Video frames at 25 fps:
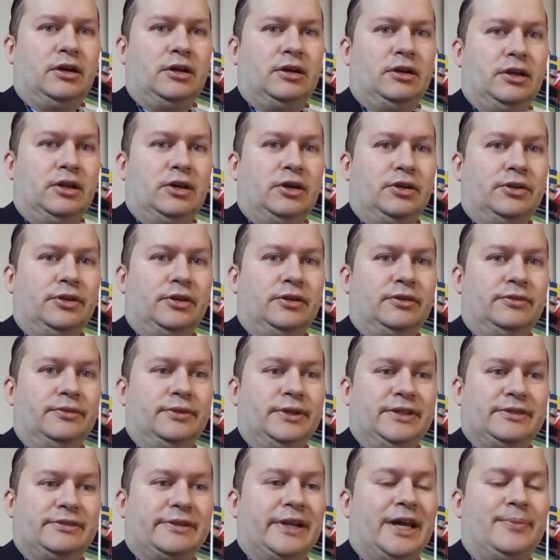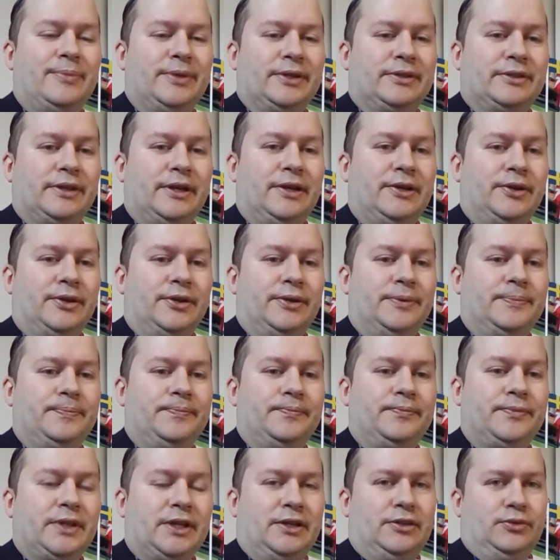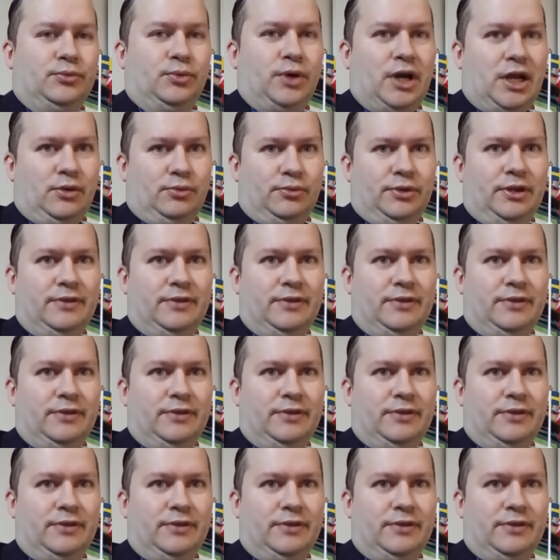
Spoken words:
a lot of Islamic terror. And, well,